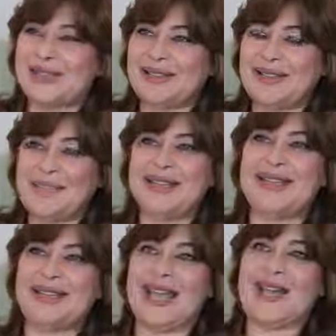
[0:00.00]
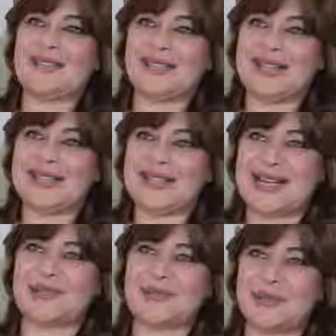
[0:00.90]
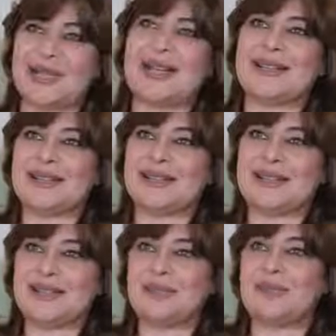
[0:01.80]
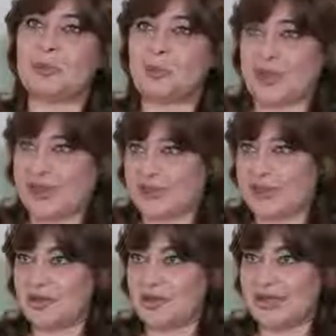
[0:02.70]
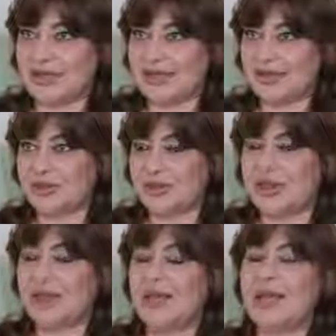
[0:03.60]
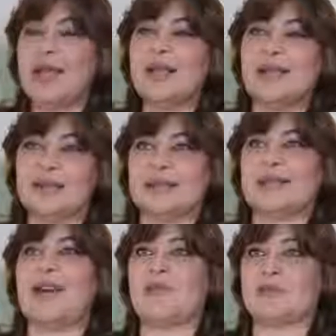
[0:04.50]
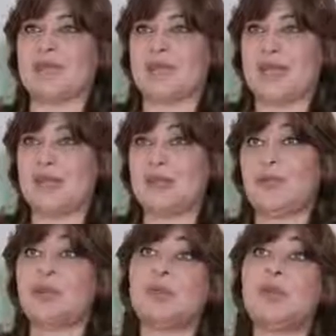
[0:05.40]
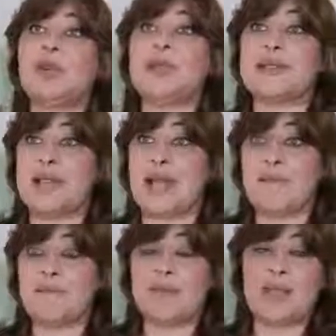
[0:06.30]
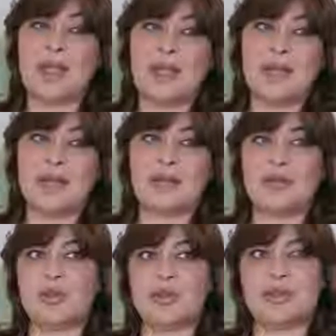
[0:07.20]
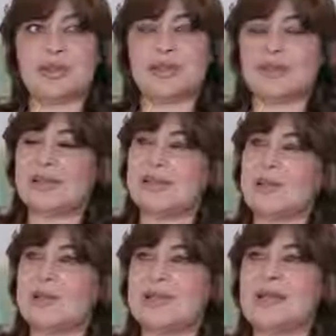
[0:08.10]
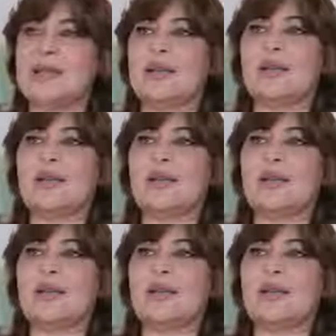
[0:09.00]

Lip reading: immediately after I started working on the initiative for protection orders in Turkey, there was a government change. For the first time in the Turkish history, there was a